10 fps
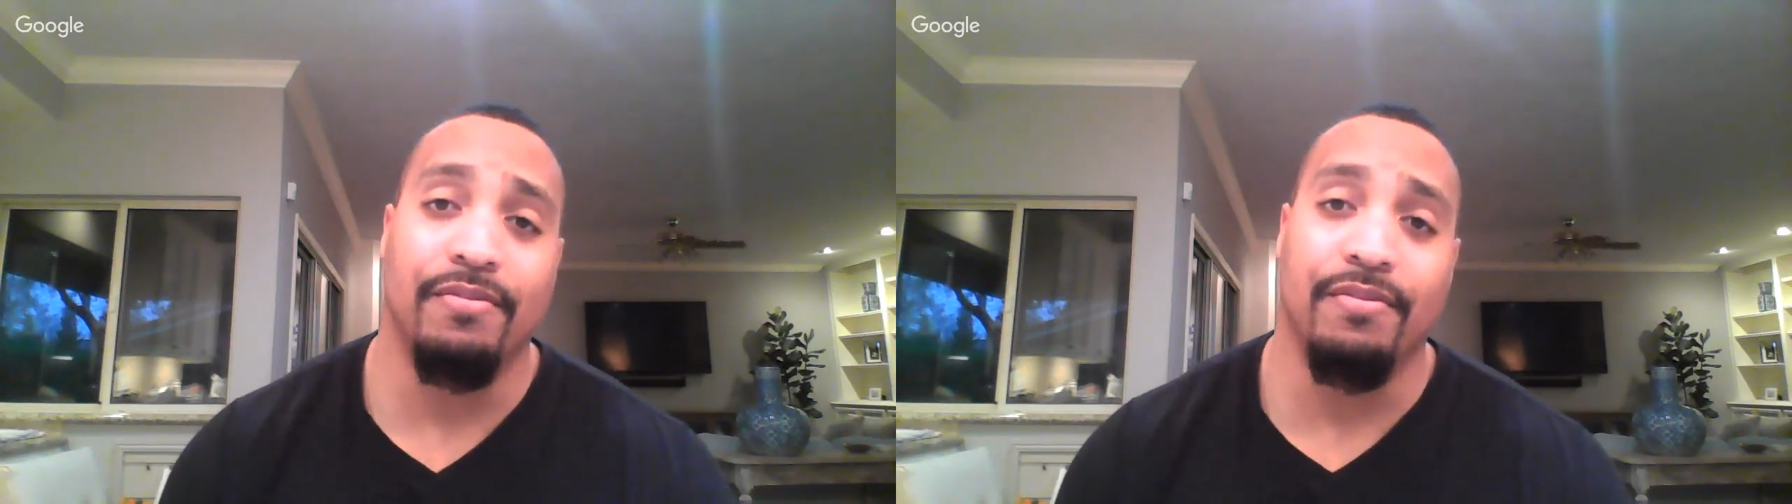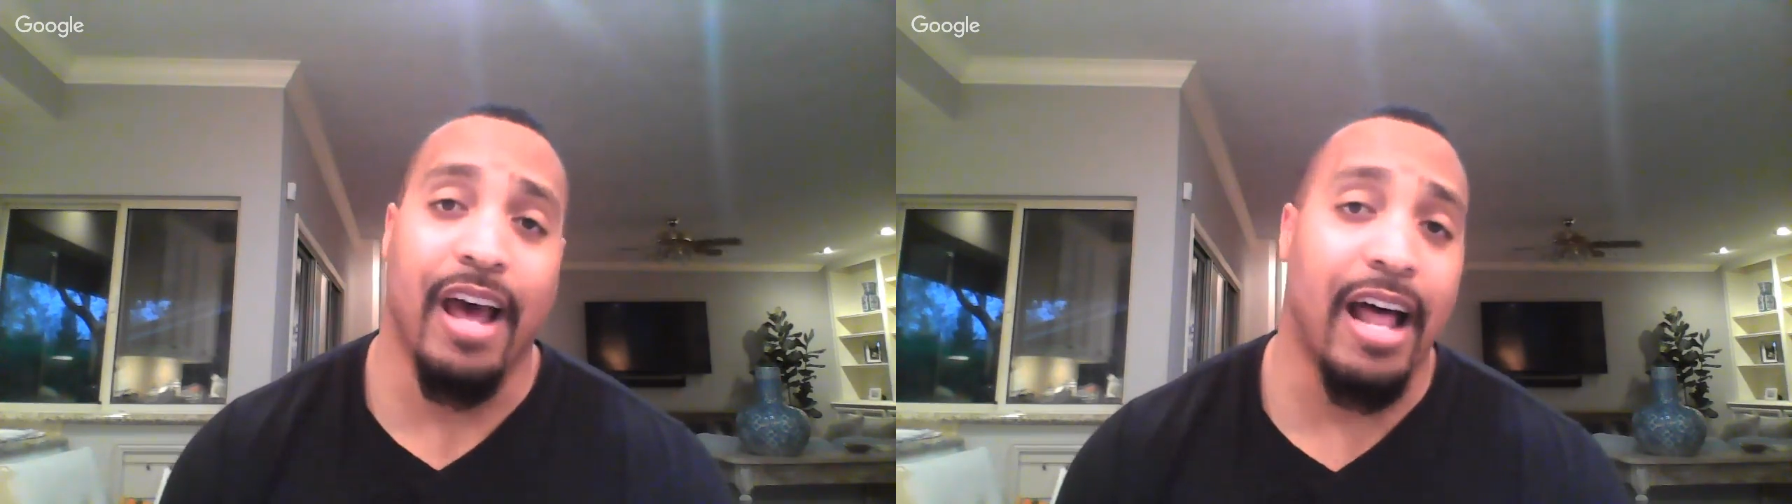
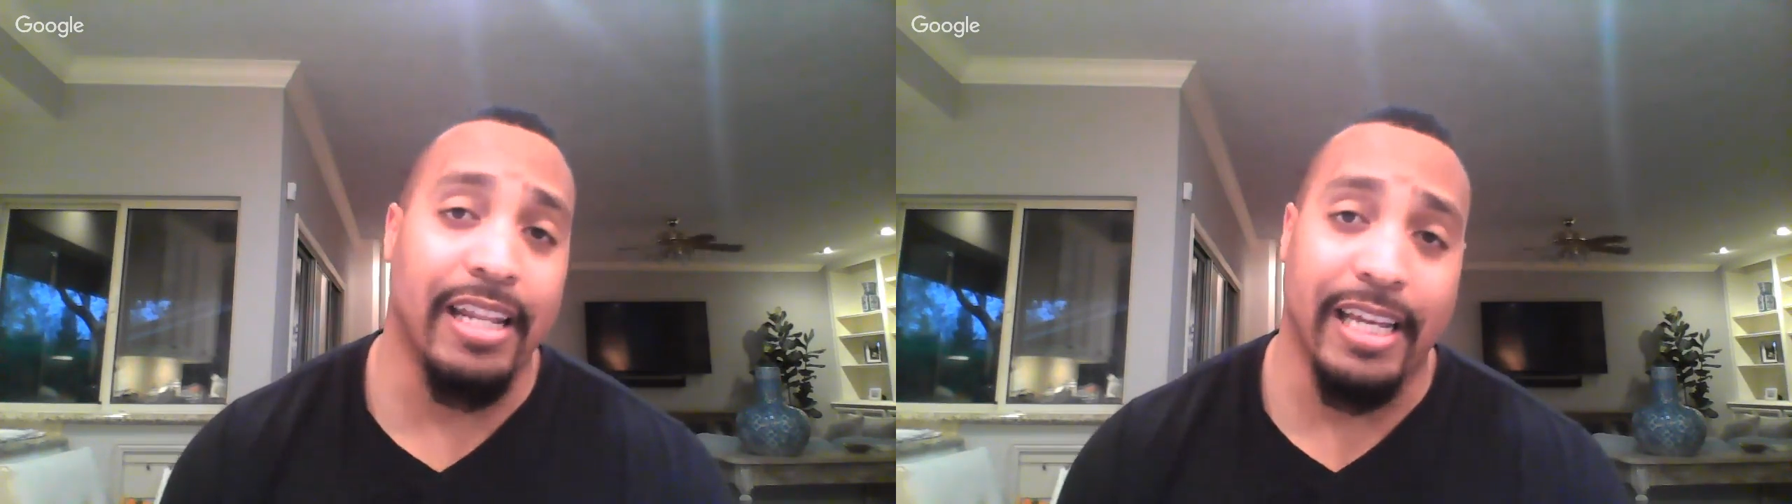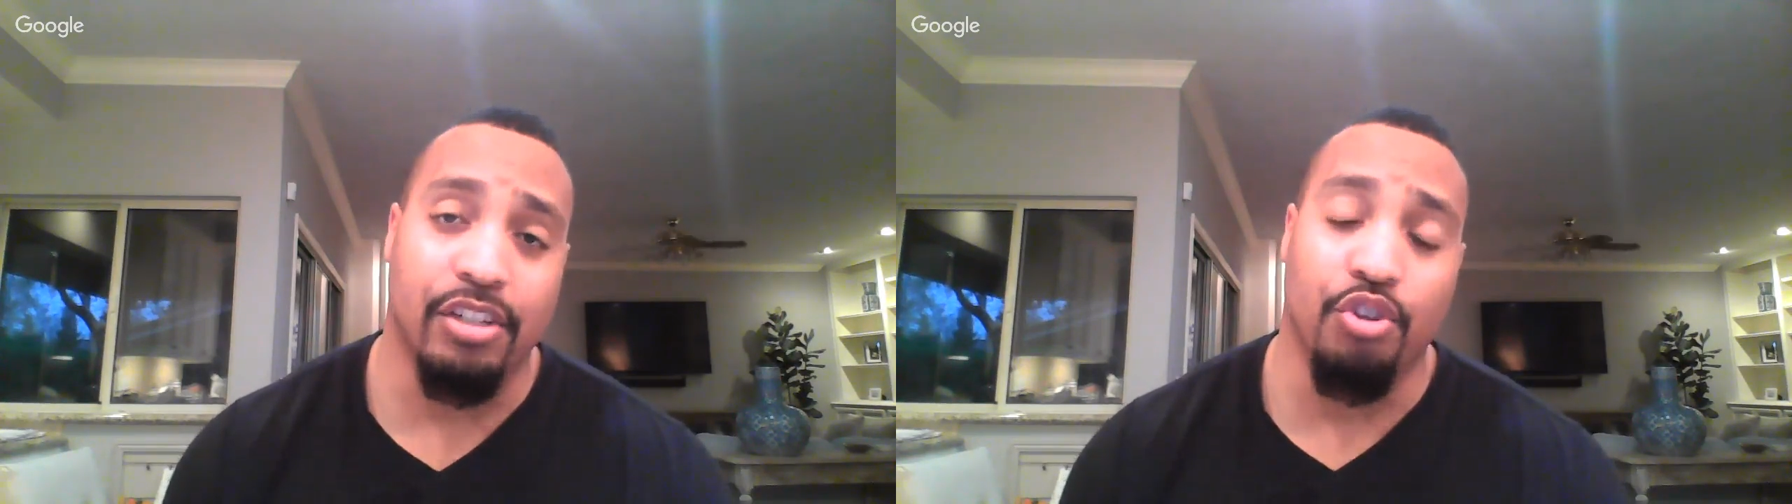
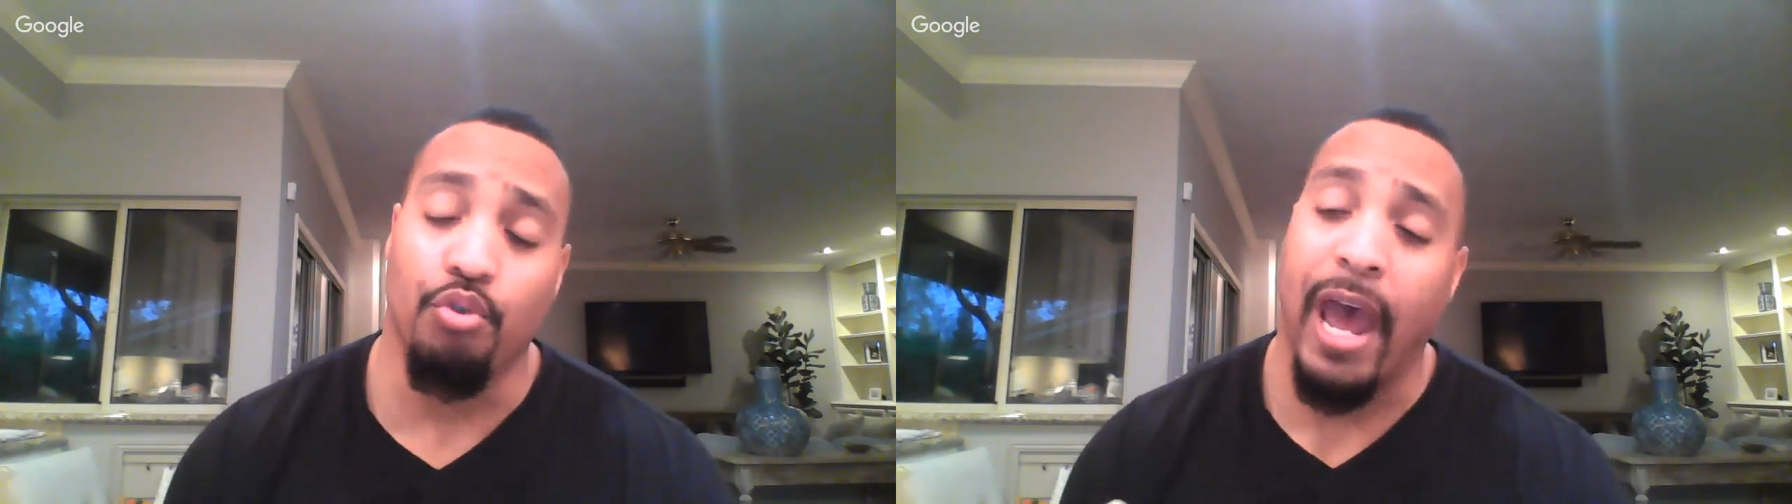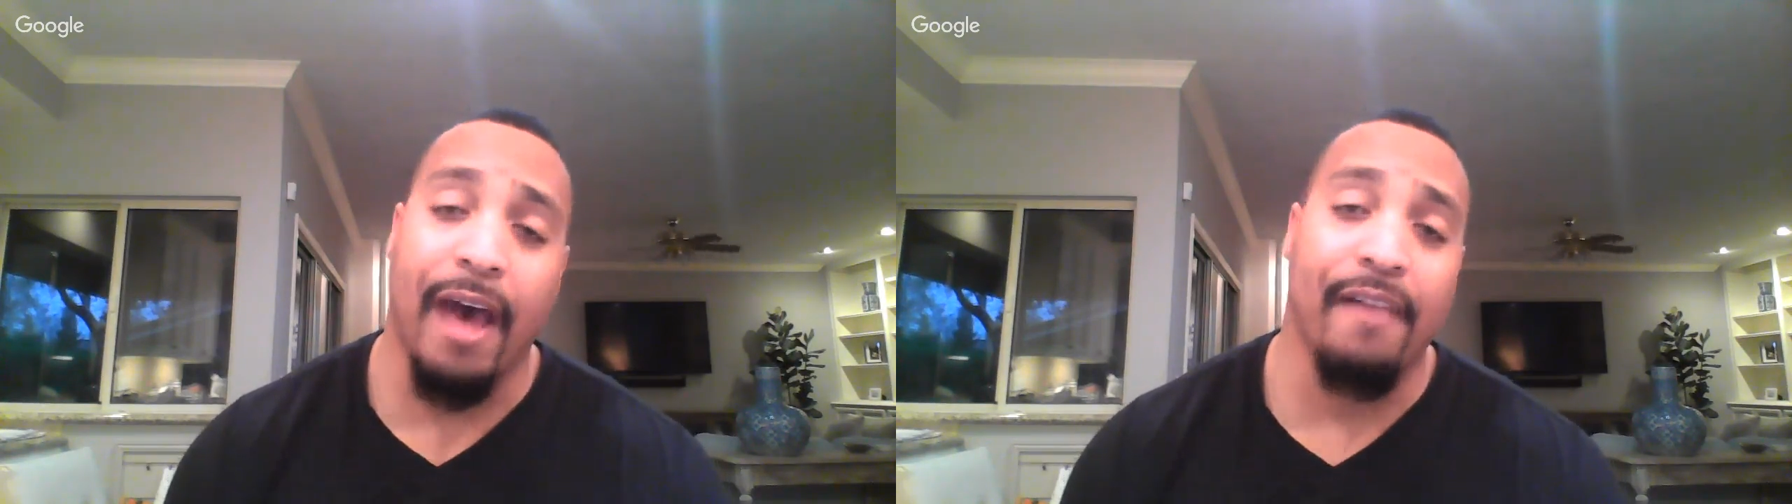valid. You
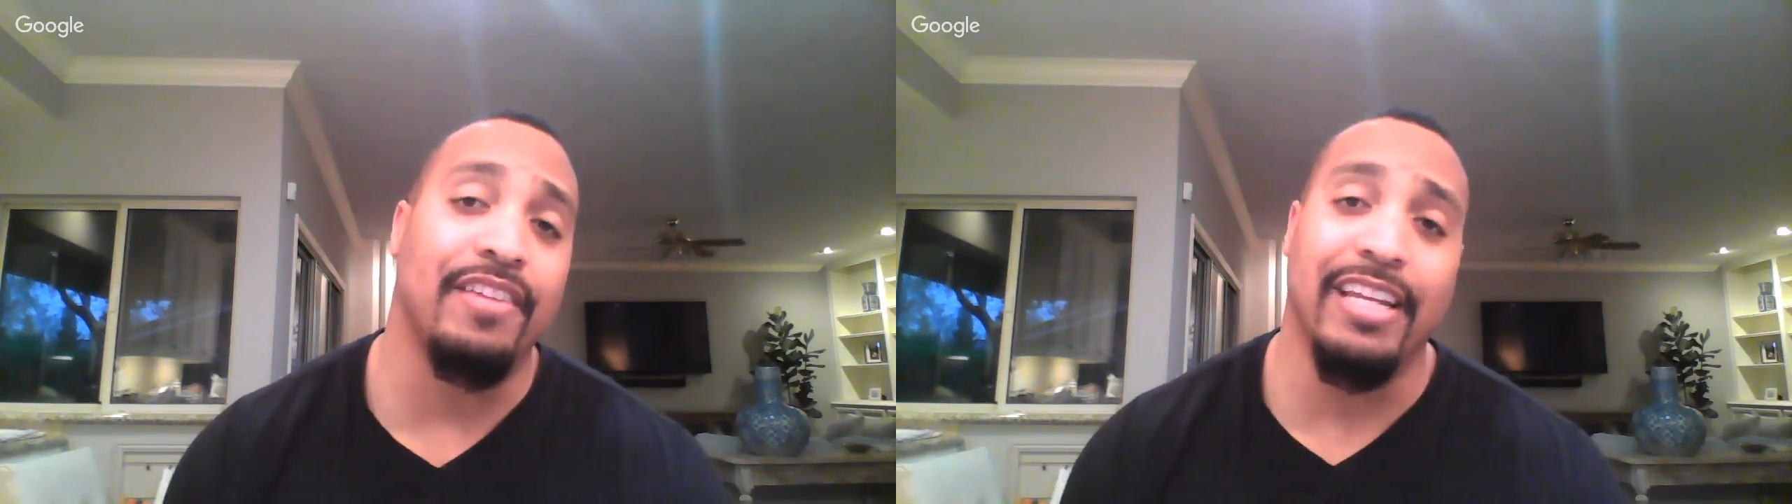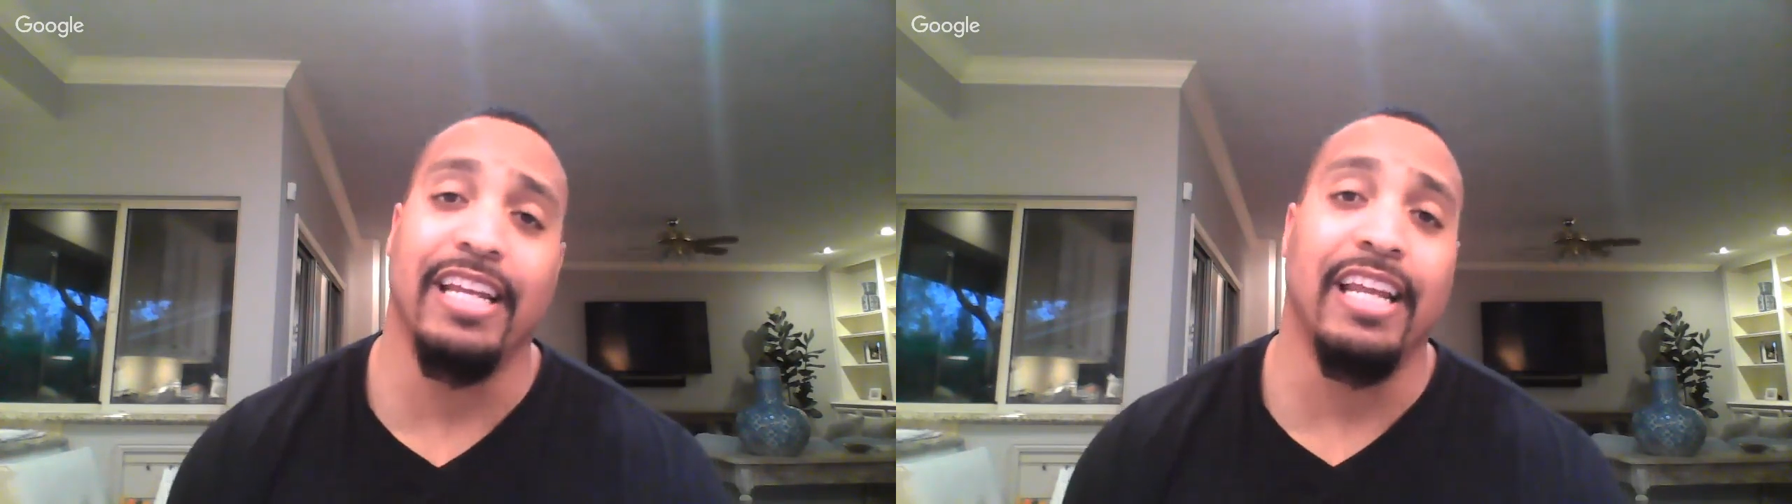have
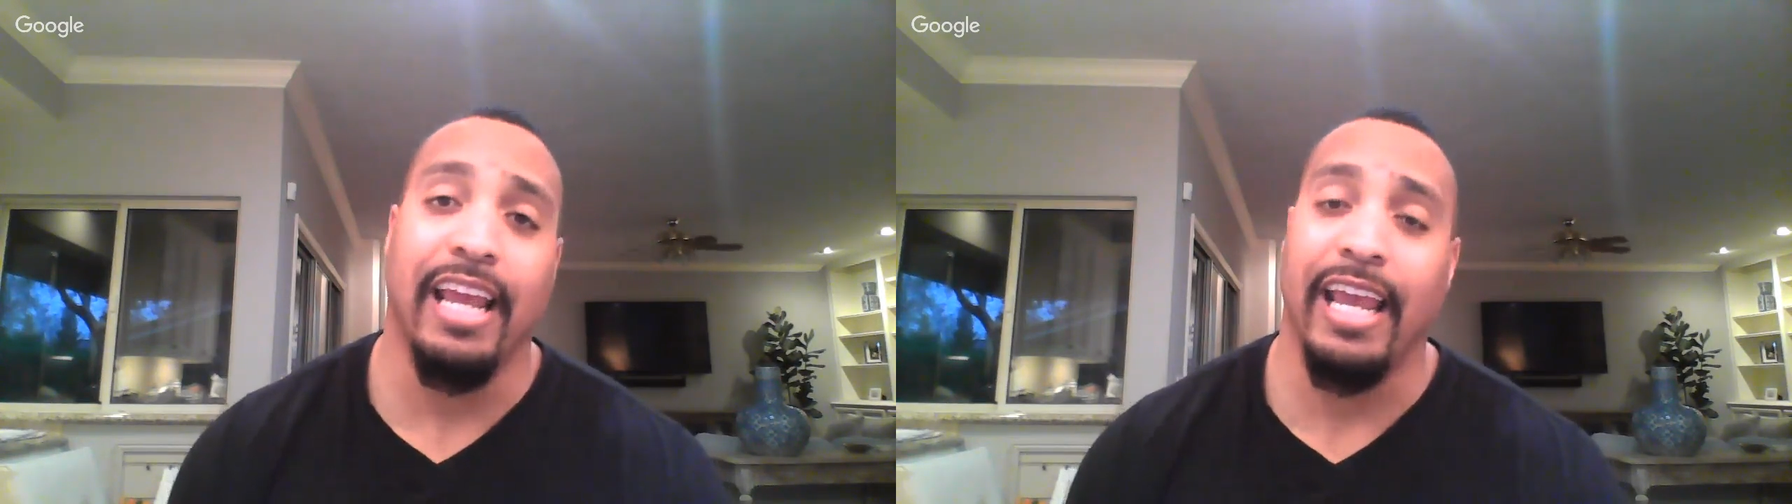to get it